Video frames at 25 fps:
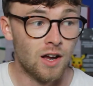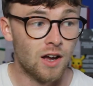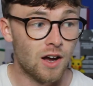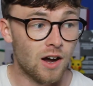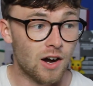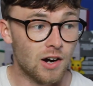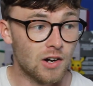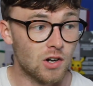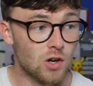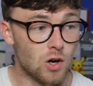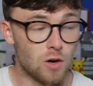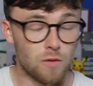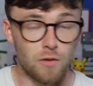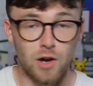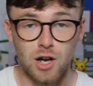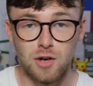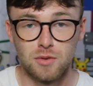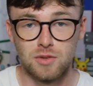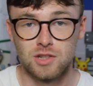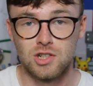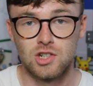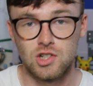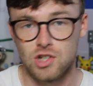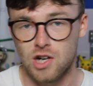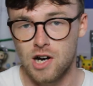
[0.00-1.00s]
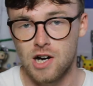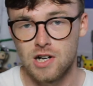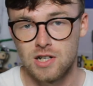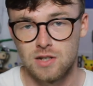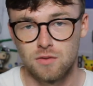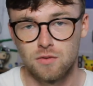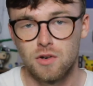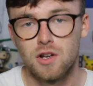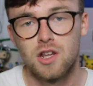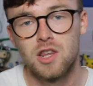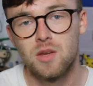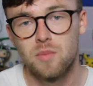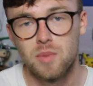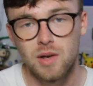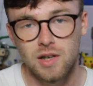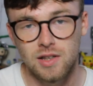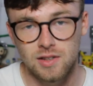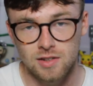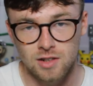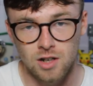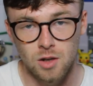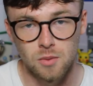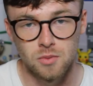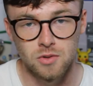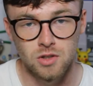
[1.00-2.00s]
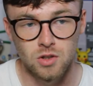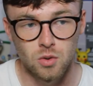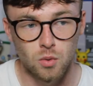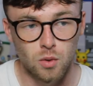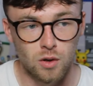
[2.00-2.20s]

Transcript: I know if I was in charge of one of the biggest clubs in the